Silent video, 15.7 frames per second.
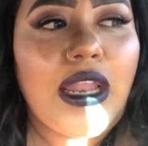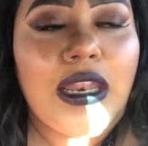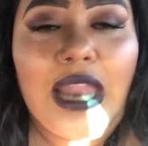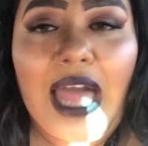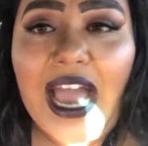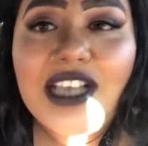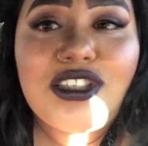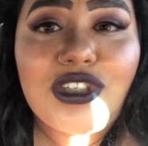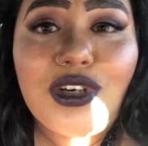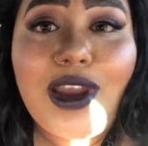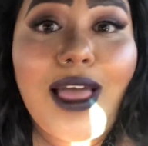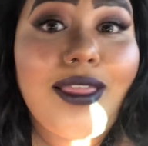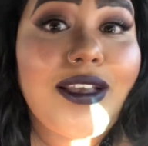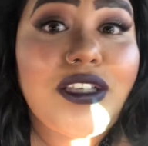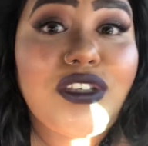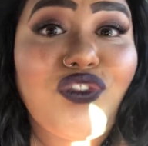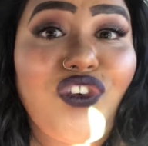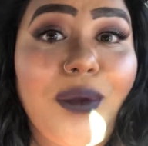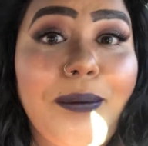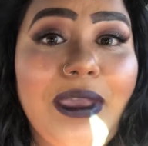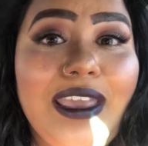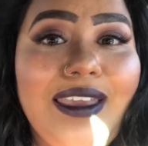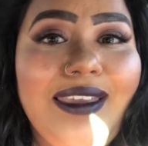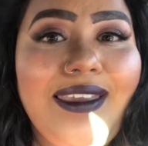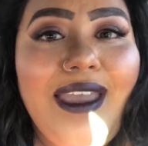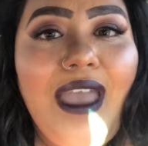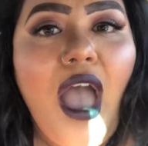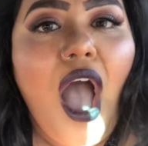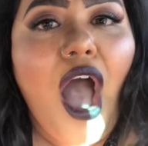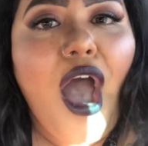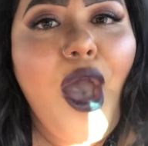Last year, at least for me,
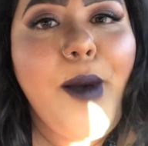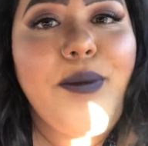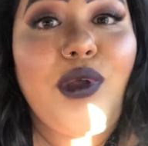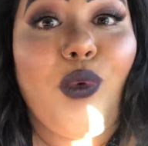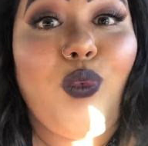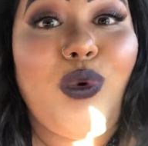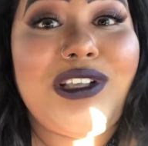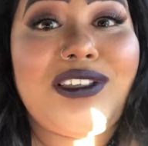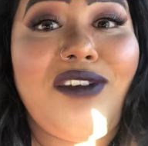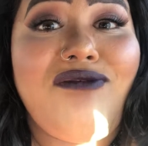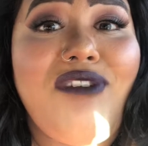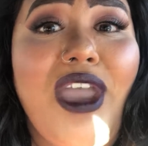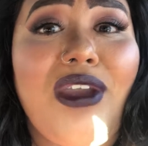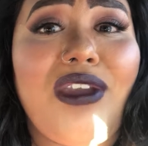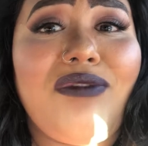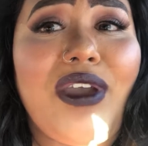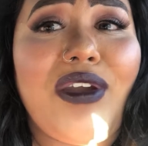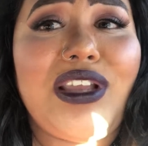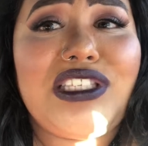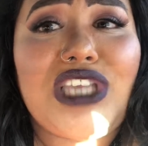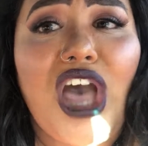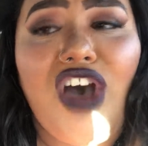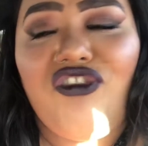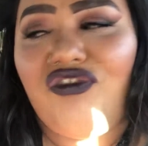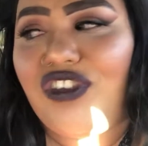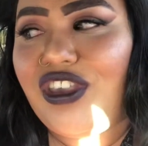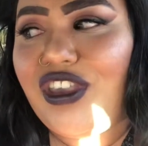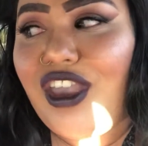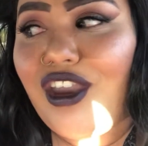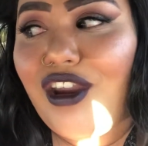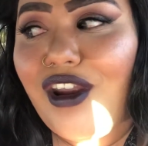was a very, very tough
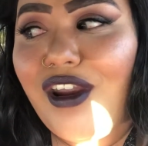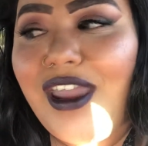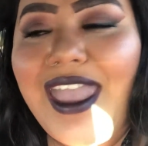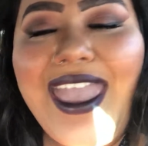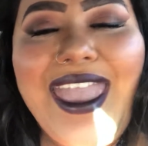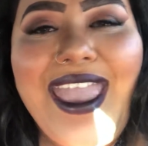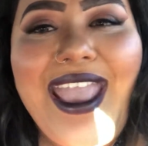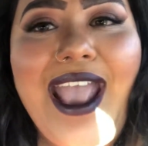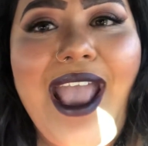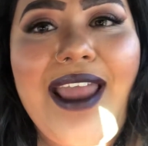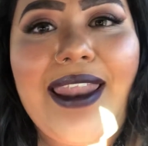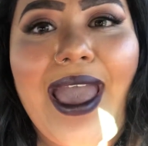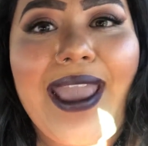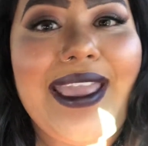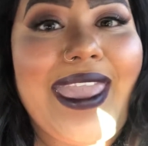year, and